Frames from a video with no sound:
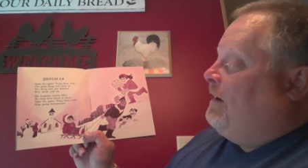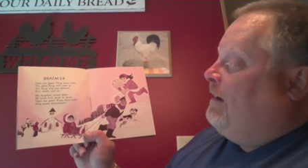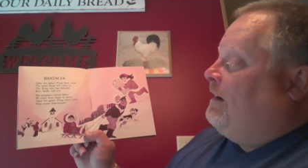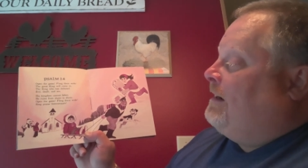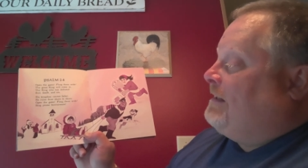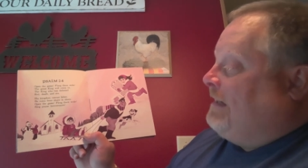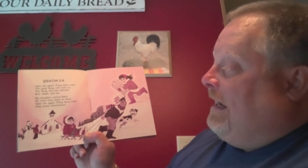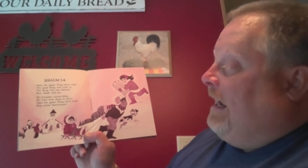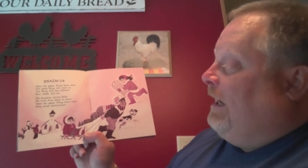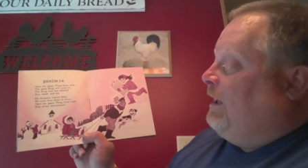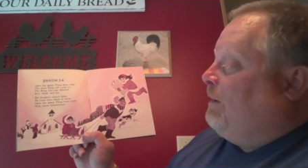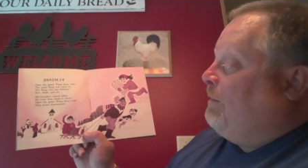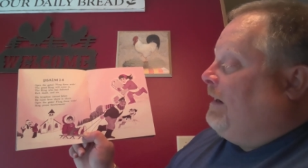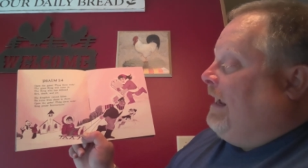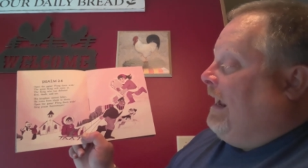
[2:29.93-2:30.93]
His
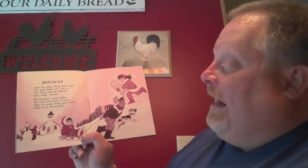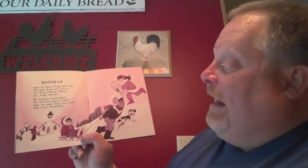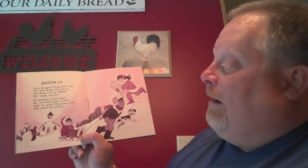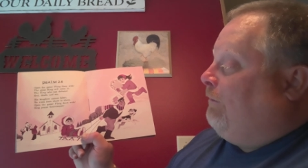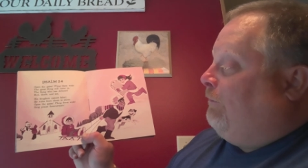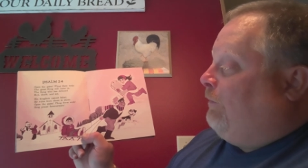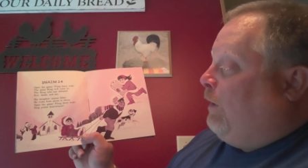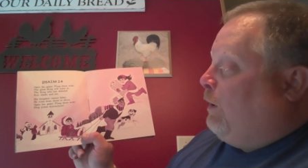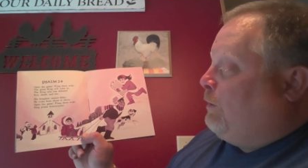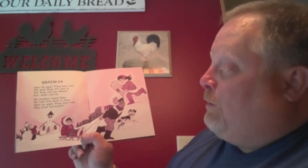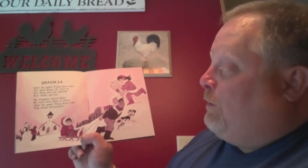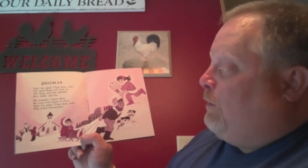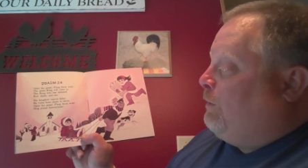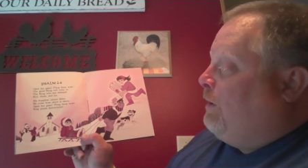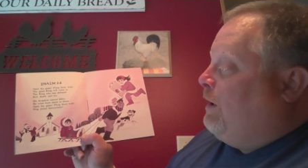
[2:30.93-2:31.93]
kingdom cannot
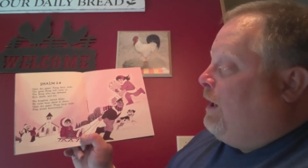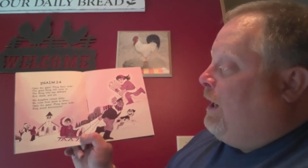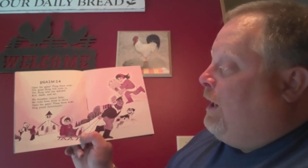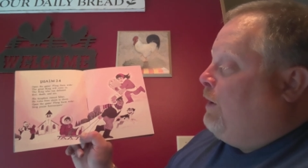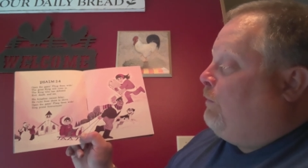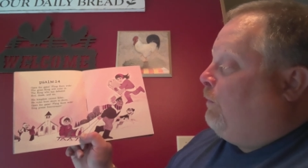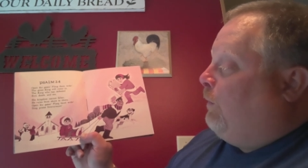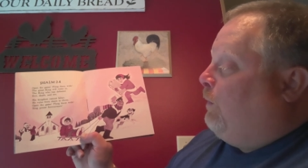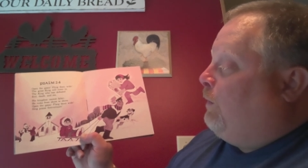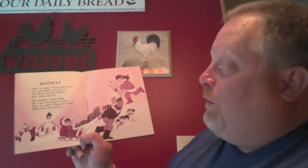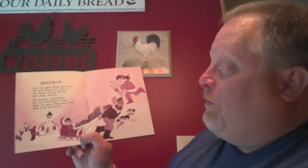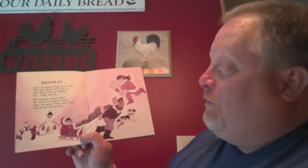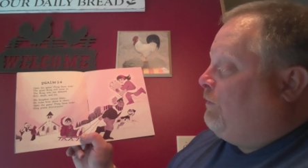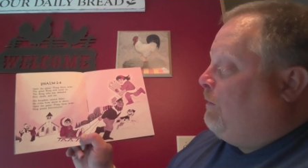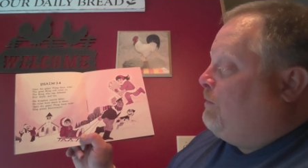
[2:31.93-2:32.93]
falter. He
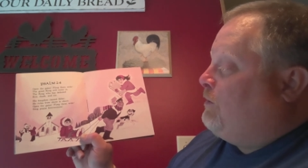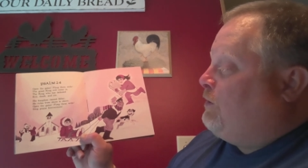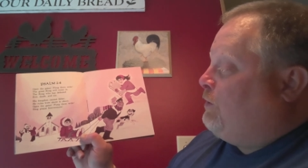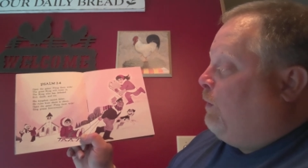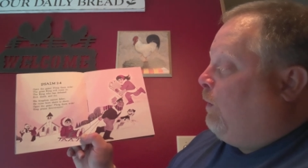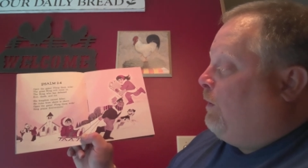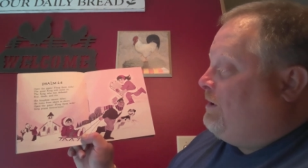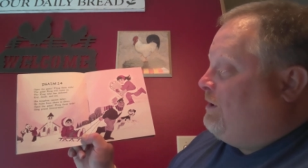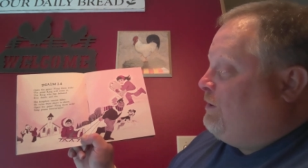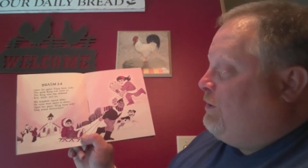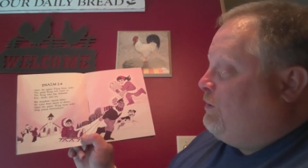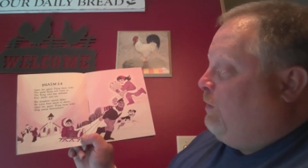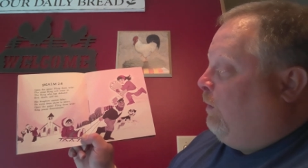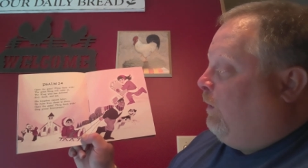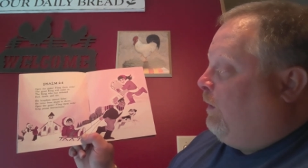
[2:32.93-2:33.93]
rules from shore to
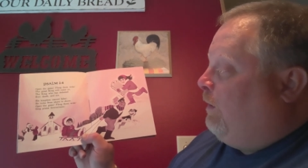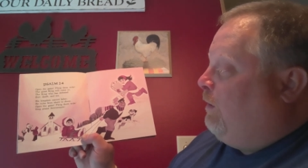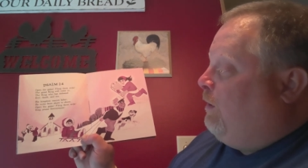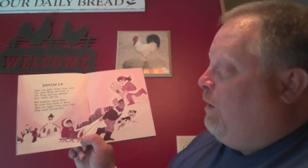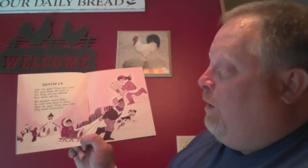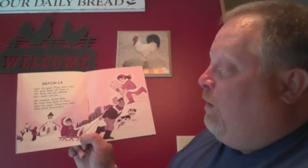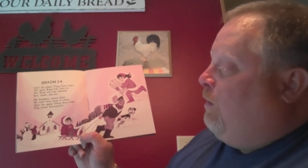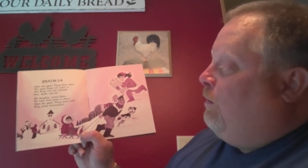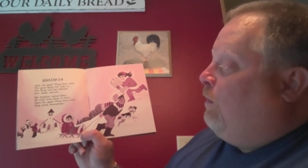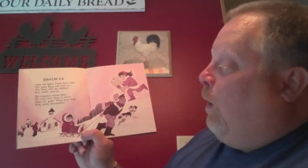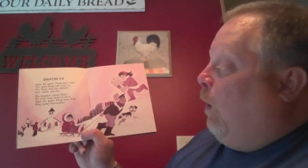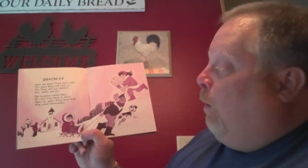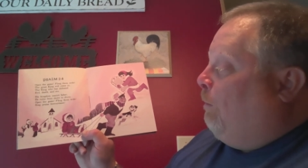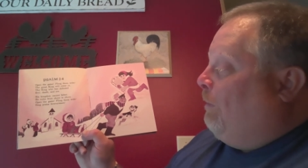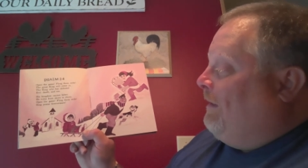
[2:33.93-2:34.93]
shore.
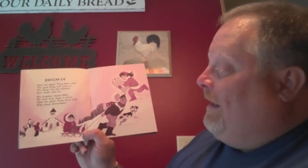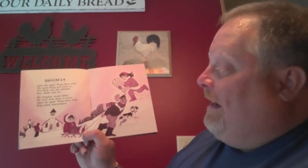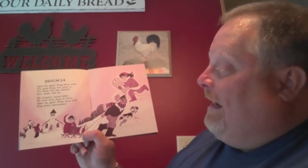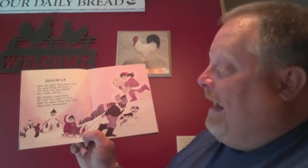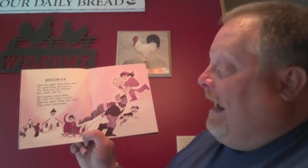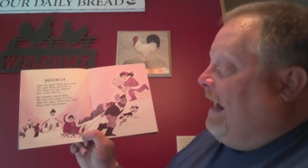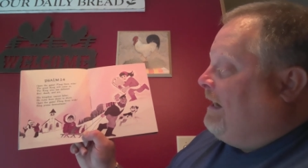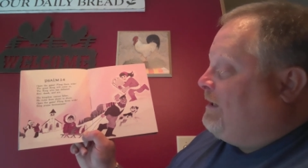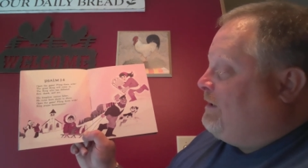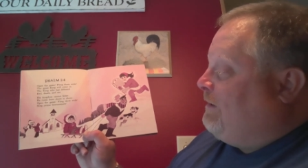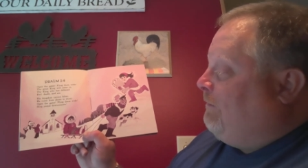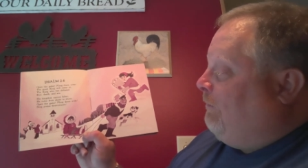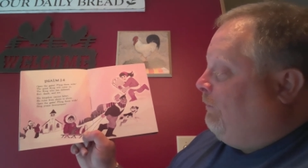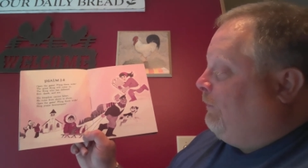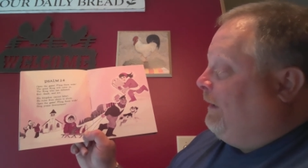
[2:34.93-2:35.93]
Open the gates,
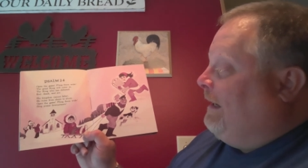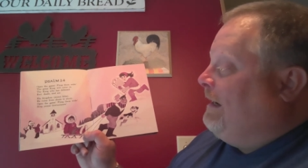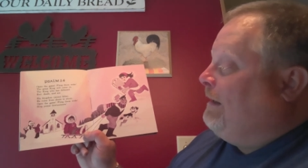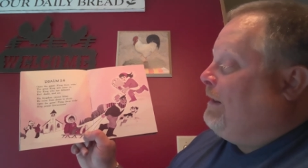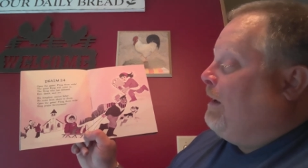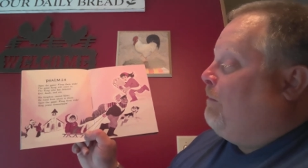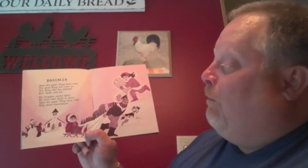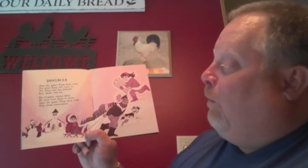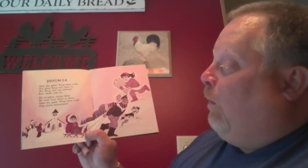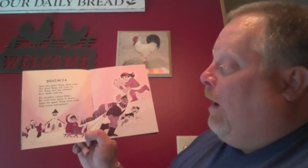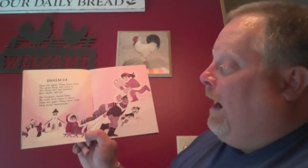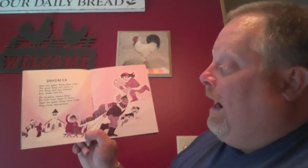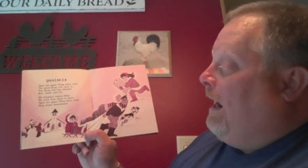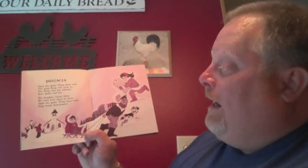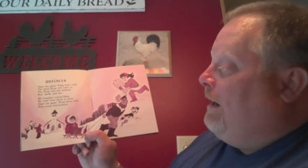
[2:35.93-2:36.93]
fling them
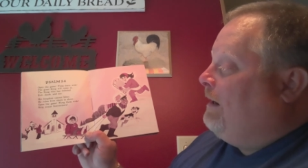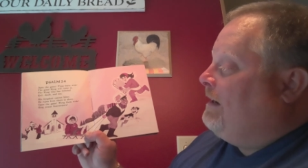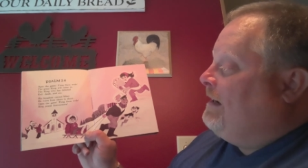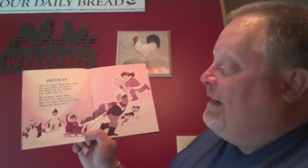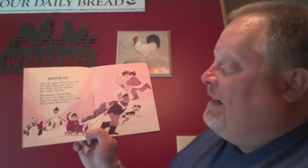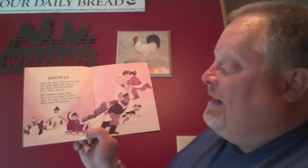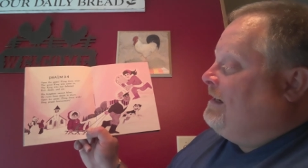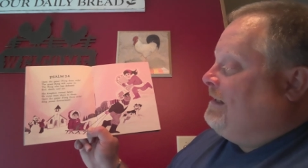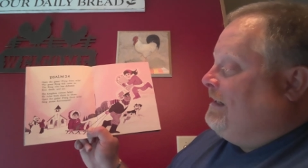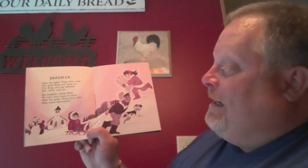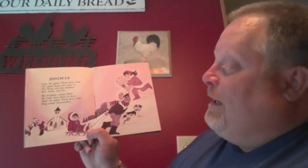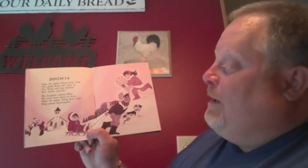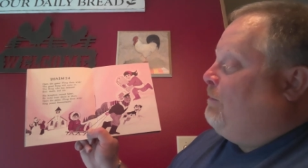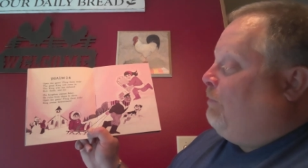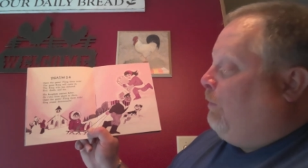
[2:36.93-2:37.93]
wide,
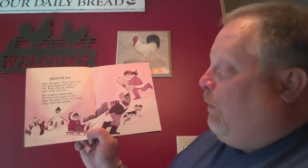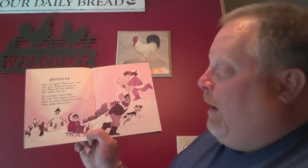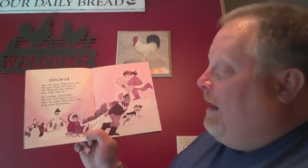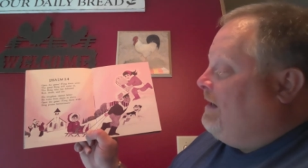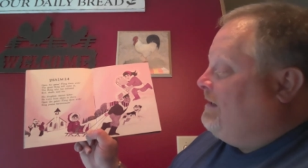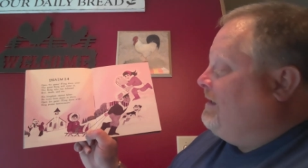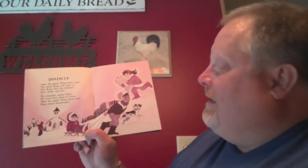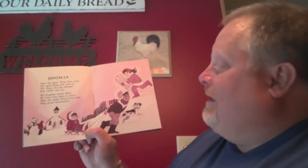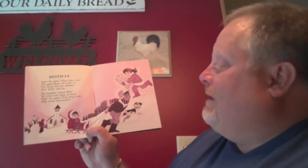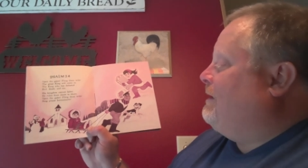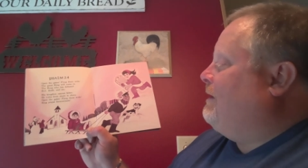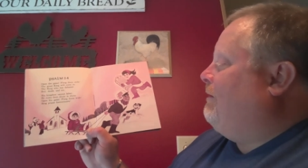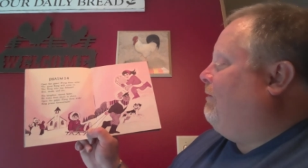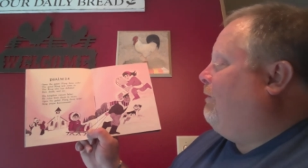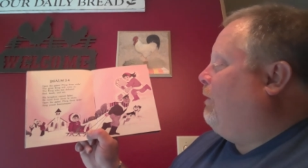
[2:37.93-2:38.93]
sing
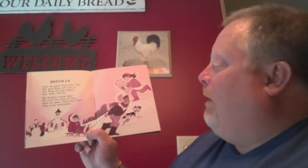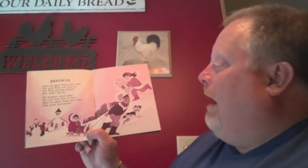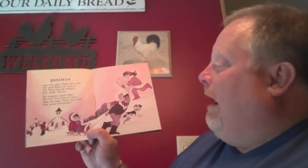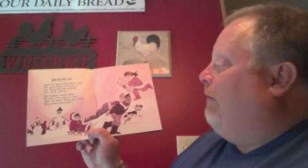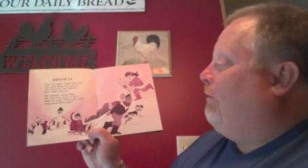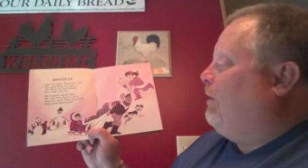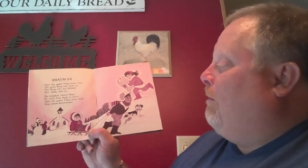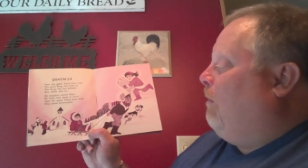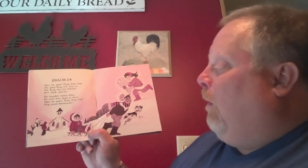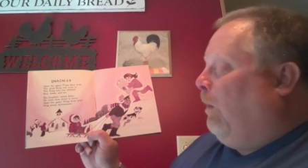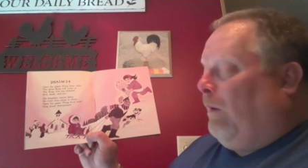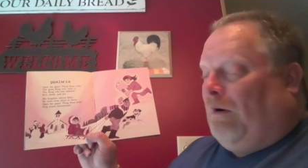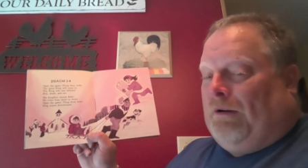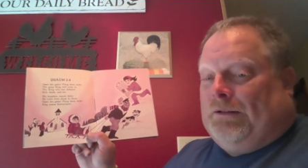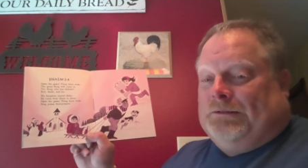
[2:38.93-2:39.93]
praises
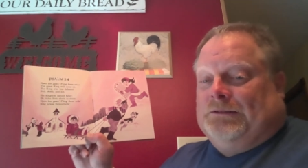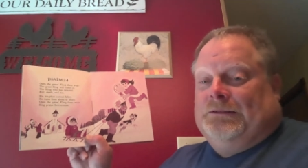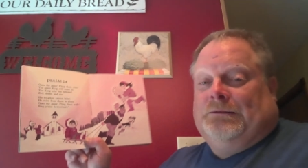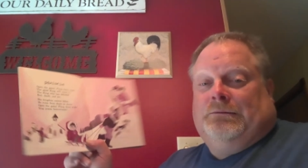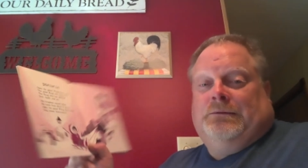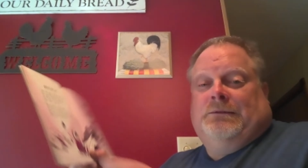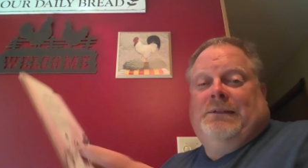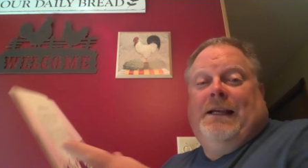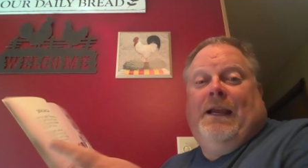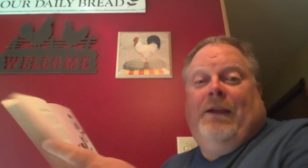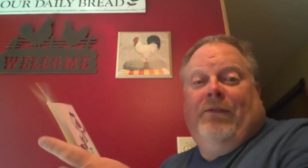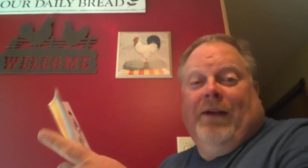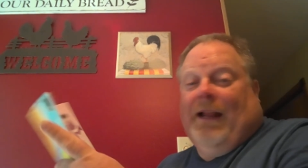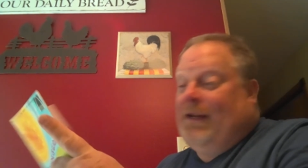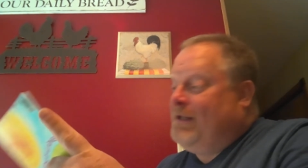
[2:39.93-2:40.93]
forevermore,
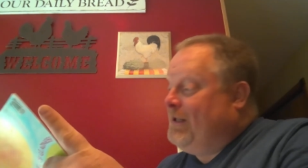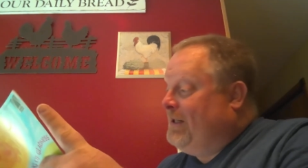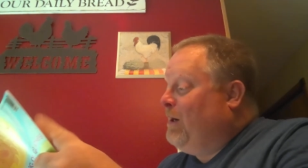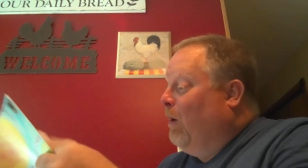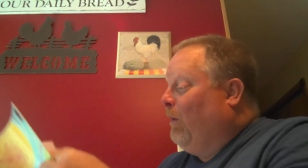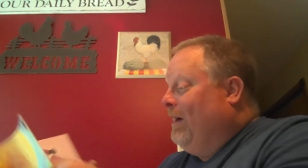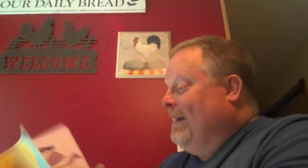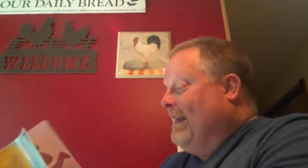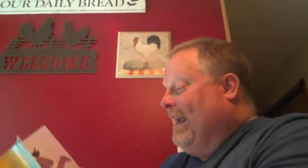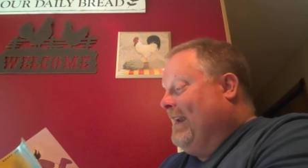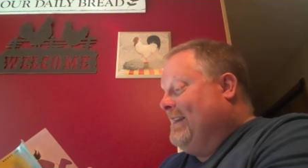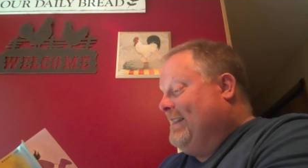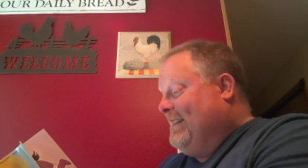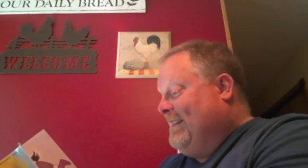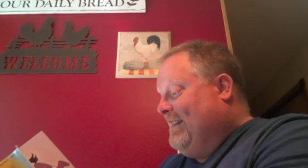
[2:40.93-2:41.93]
even on snowy
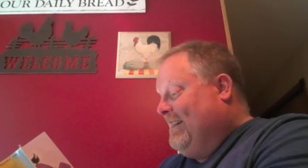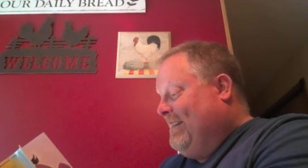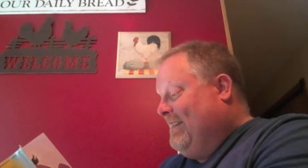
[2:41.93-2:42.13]
days.